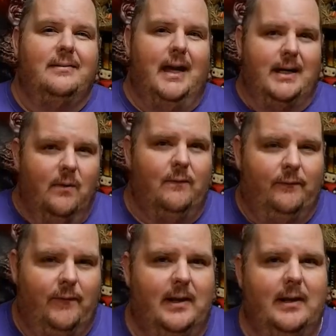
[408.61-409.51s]
they don't
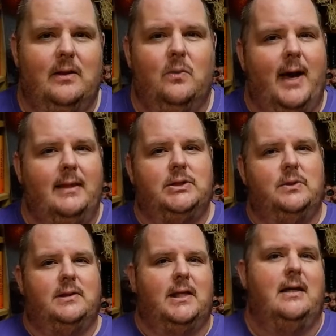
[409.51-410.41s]
fit in the way that you
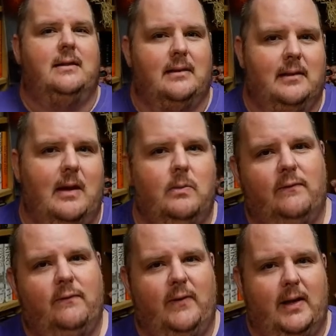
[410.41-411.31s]
think that they would
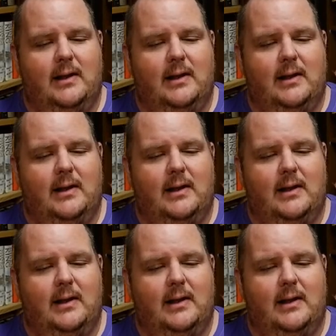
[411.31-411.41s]
fit.